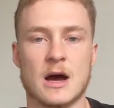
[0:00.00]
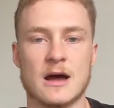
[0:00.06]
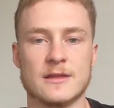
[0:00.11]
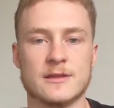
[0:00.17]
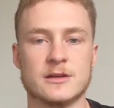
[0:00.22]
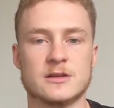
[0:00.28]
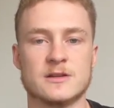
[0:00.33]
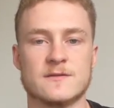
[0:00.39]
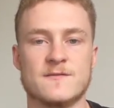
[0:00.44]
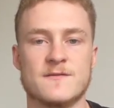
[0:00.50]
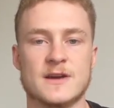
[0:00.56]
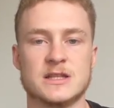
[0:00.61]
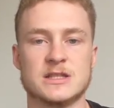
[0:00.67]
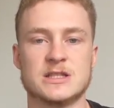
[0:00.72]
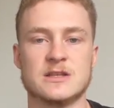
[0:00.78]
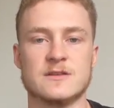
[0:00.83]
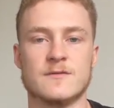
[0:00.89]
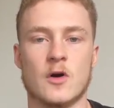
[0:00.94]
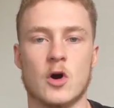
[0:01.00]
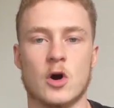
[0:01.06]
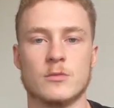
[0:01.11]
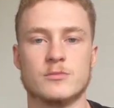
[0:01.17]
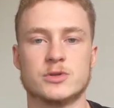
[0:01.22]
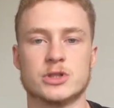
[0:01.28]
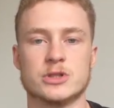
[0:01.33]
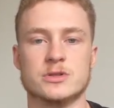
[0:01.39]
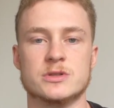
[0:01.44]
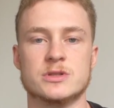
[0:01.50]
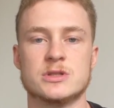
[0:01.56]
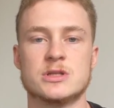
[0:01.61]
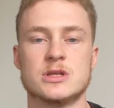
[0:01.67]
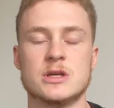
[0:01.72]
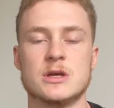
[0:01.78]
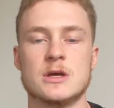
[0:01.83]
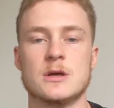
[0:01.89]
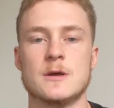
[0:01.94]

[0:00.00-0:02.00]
other defensive options.